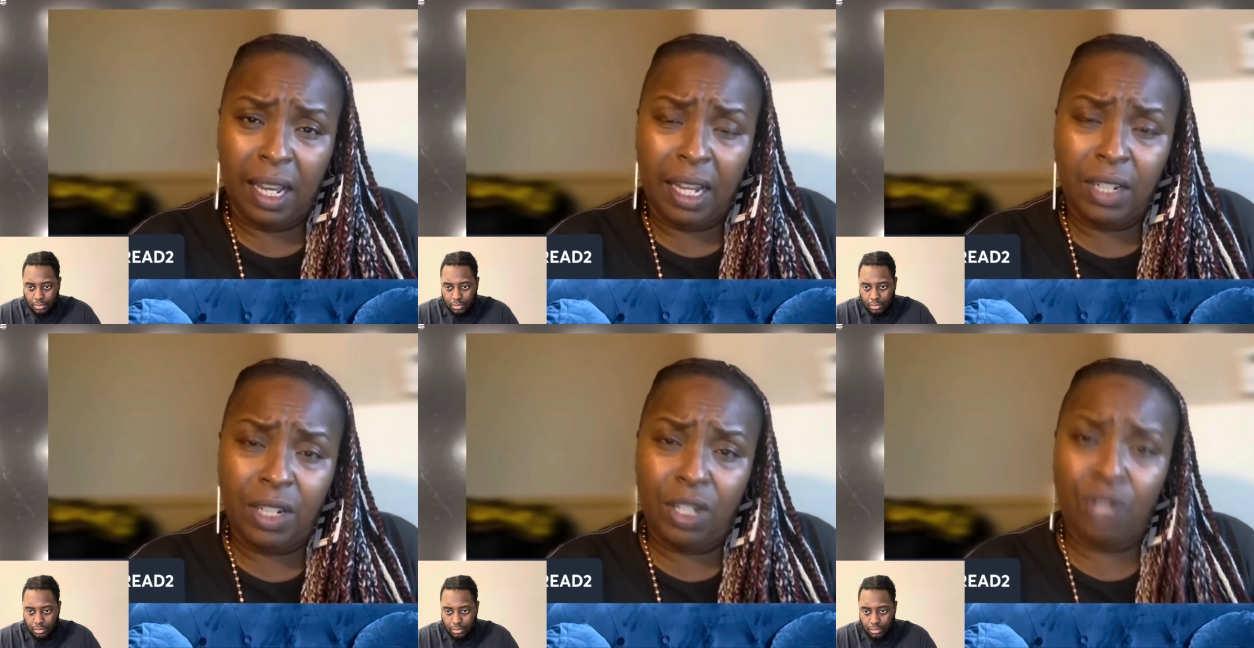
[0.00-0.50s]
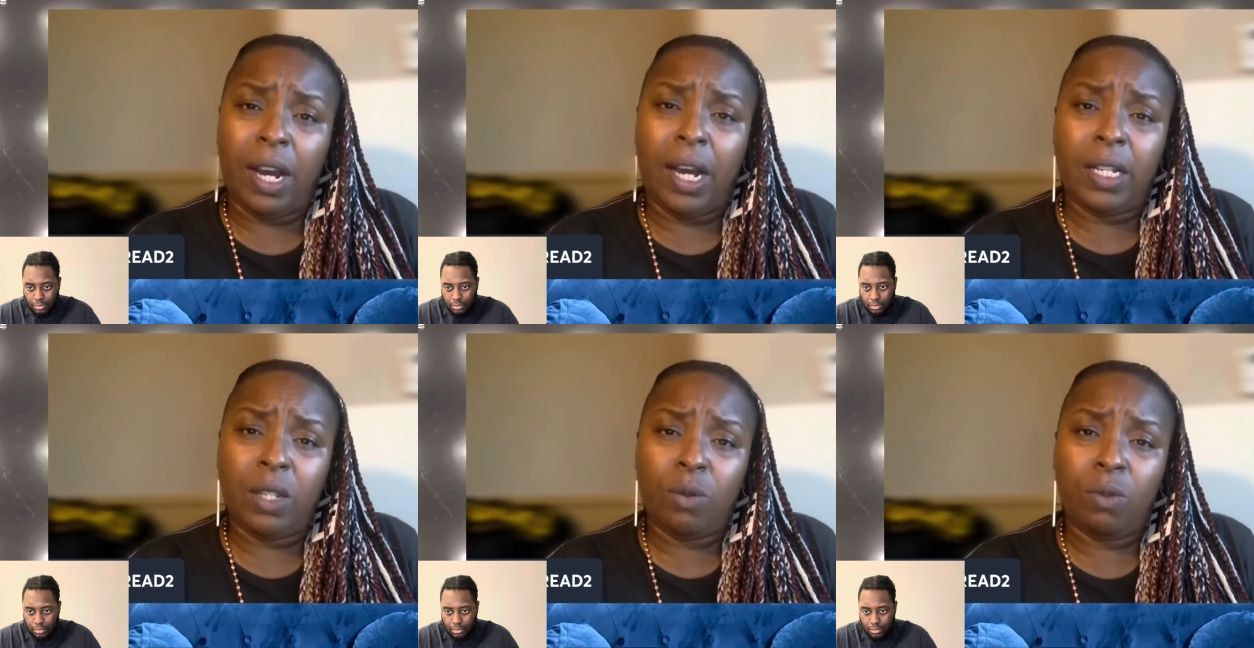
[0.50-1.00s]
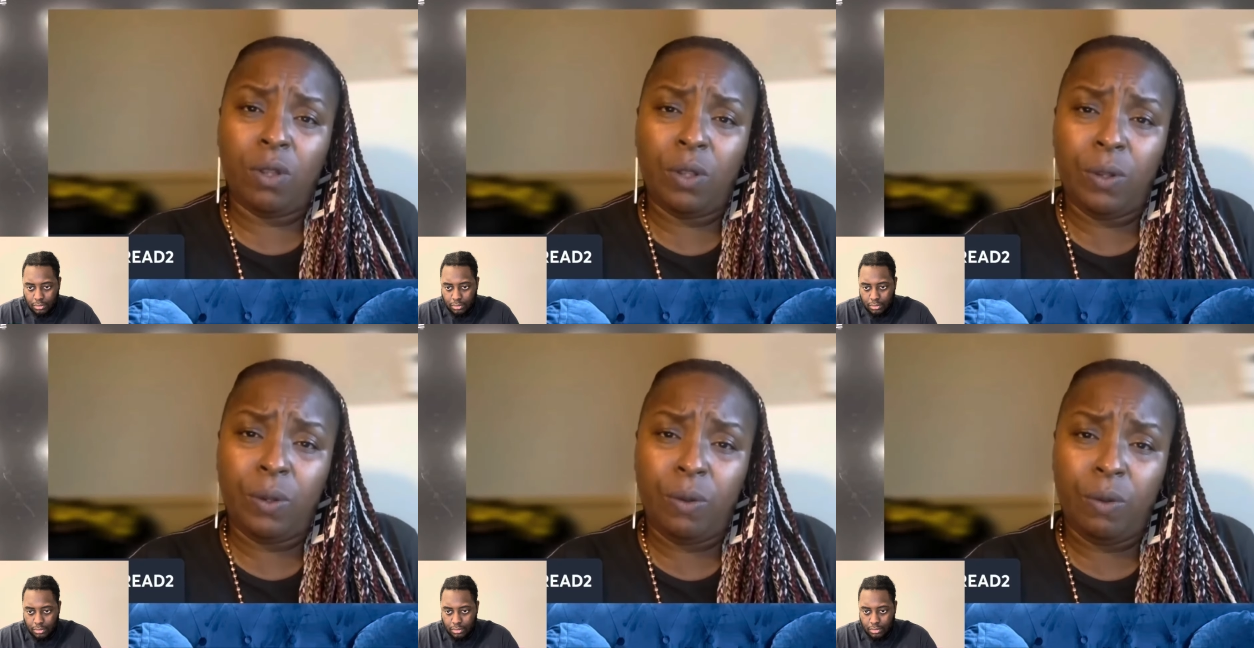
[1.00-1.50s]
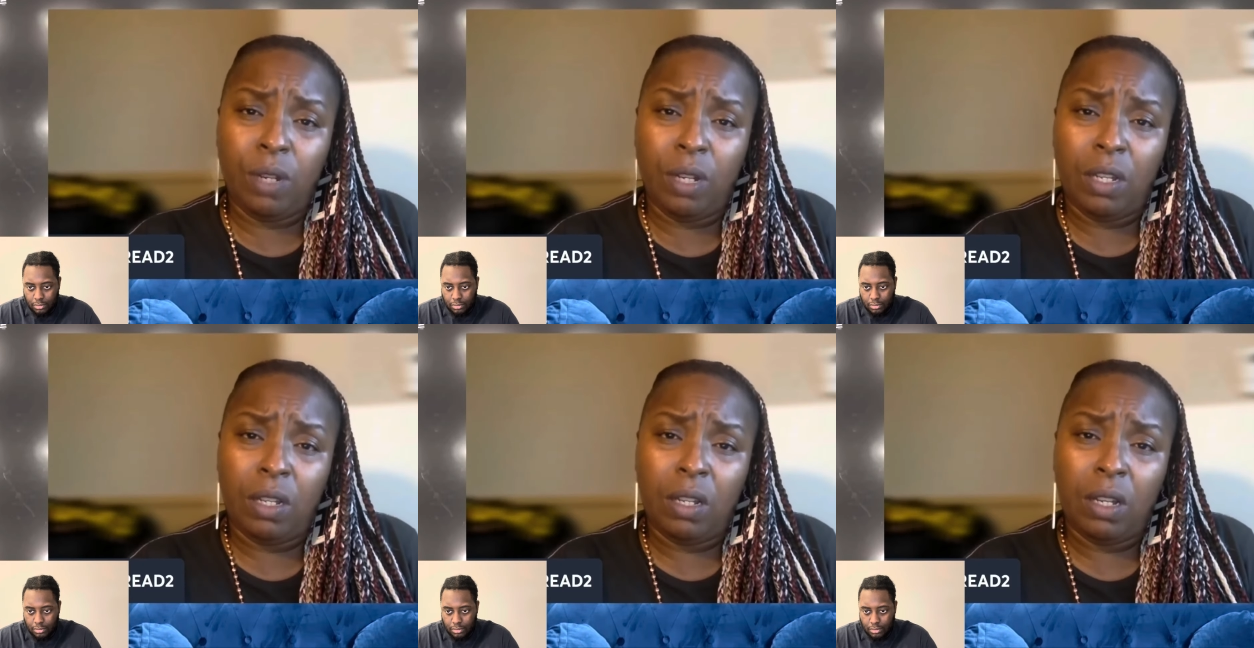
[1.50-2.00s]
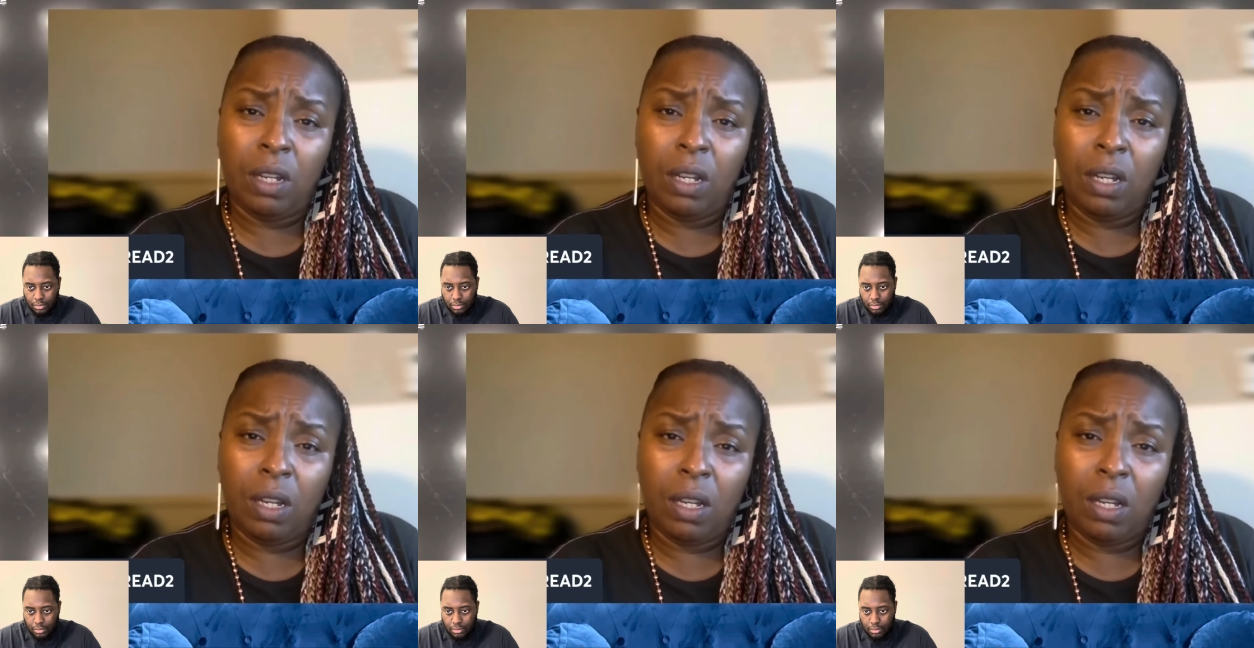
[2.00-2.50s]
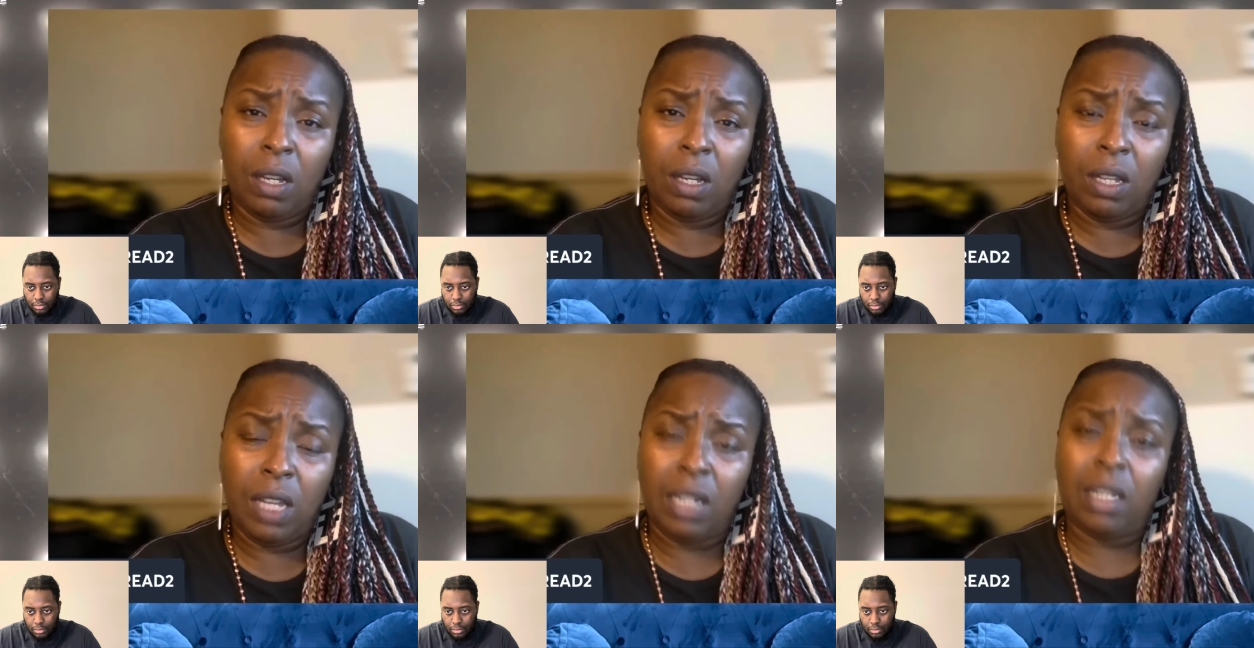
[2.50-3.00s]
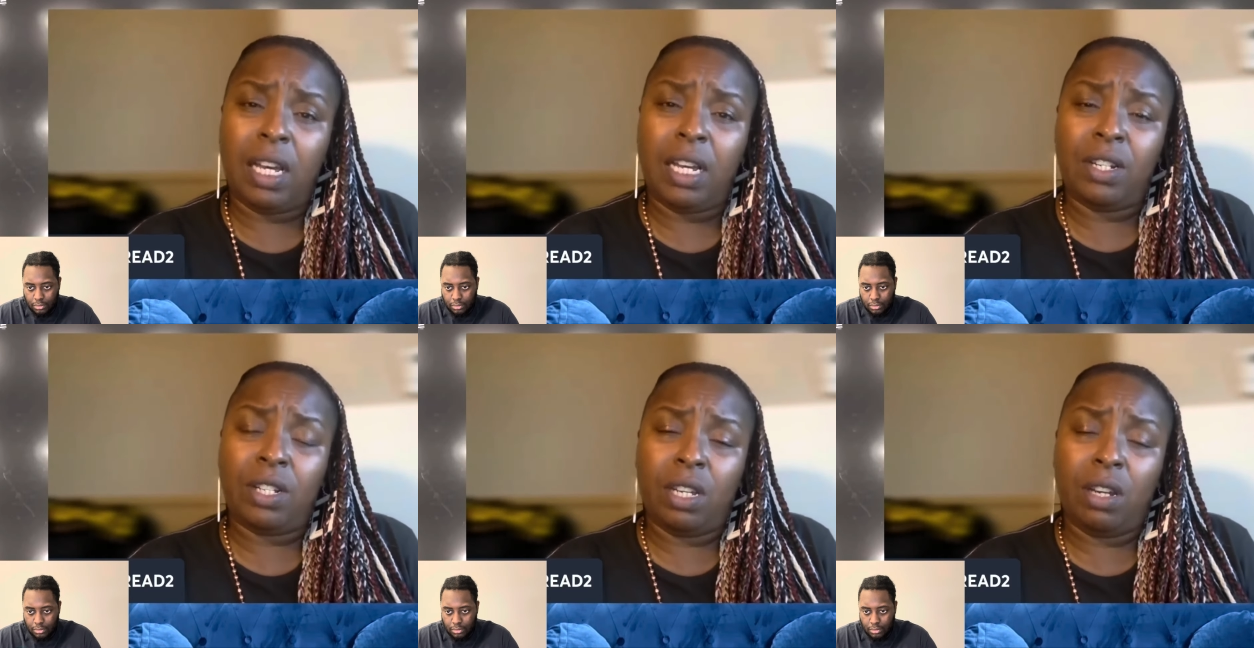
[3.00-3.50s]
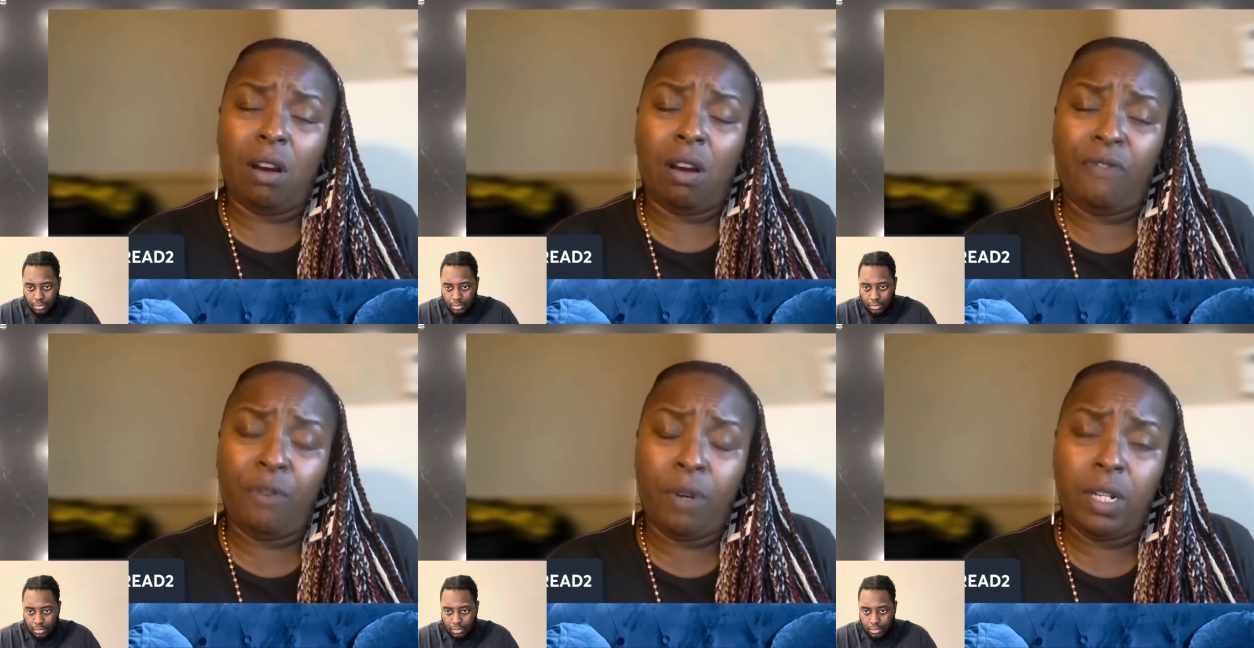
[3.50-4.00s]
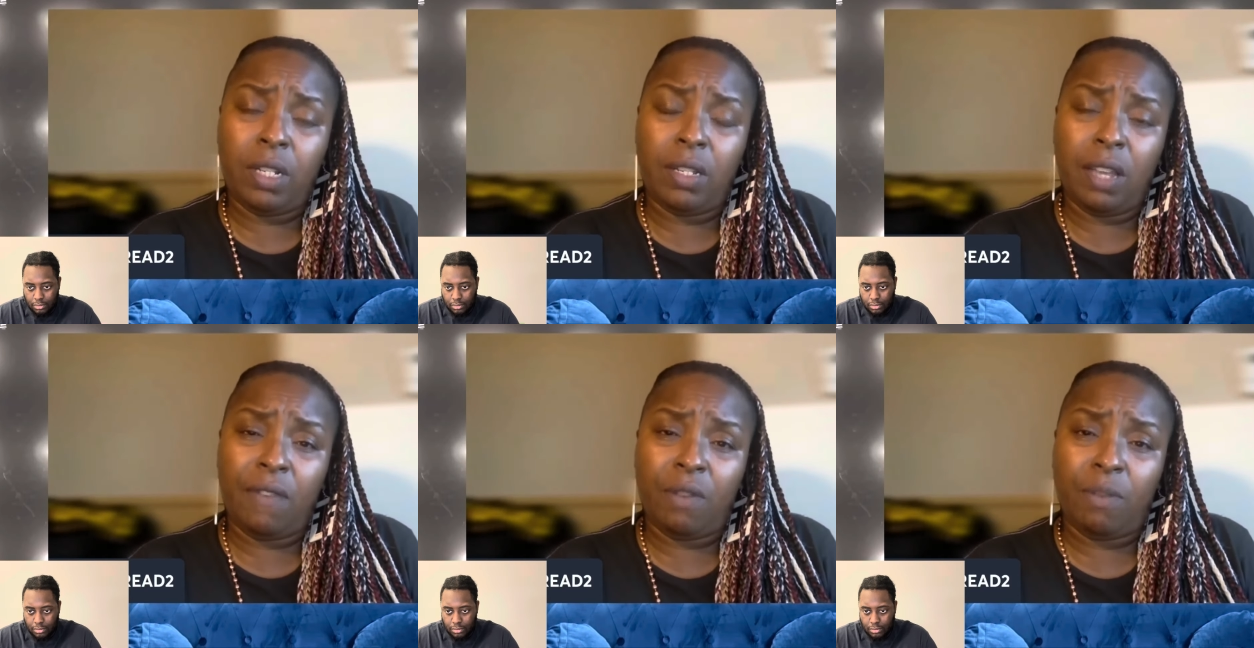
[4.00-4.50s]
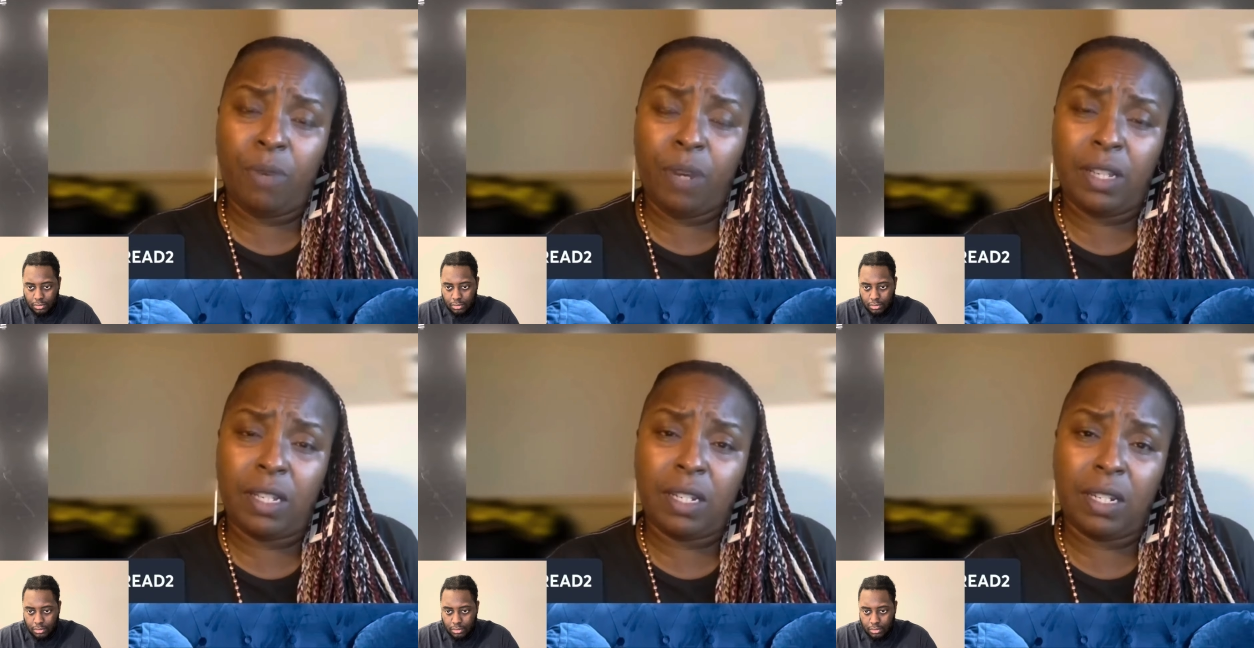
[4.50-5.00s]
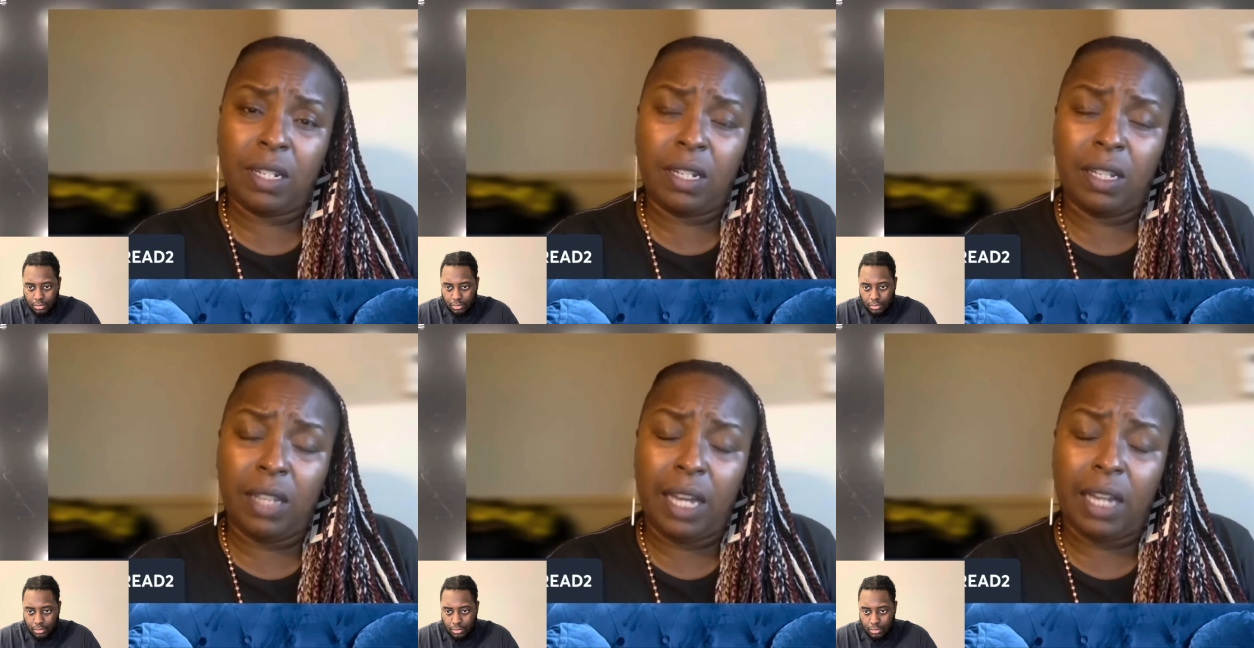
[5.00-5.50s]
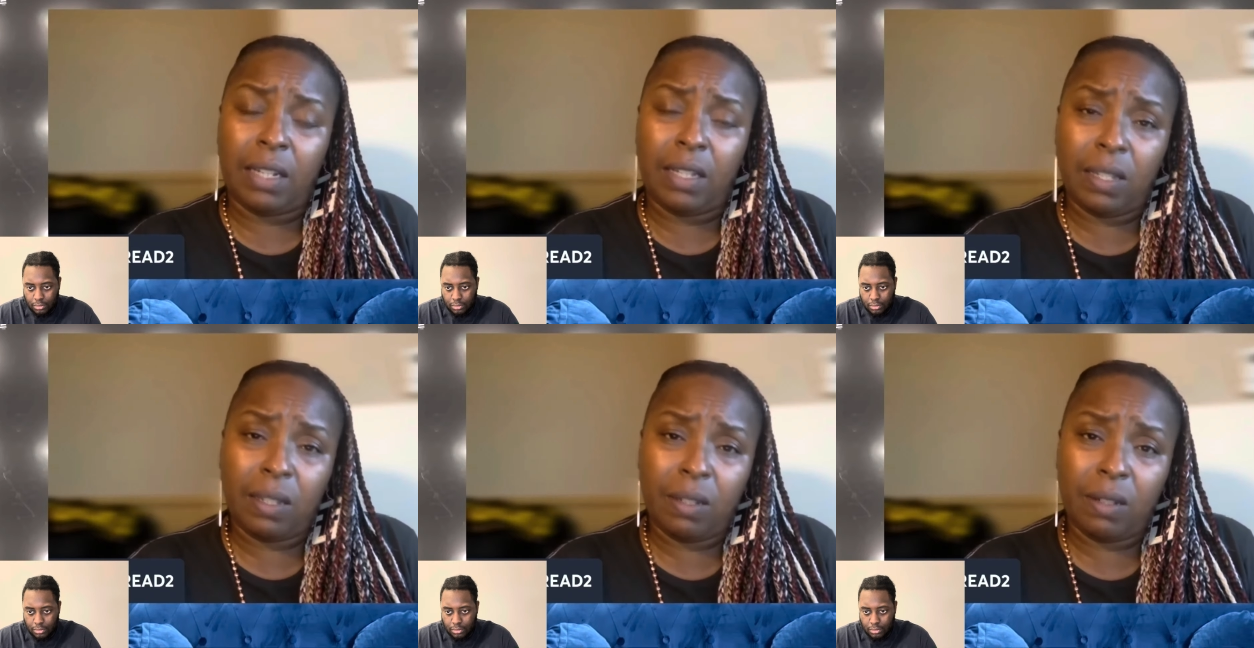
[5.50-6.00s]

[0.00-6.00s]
Speaker 1: And she tried to elude that allegedly our 47th president elect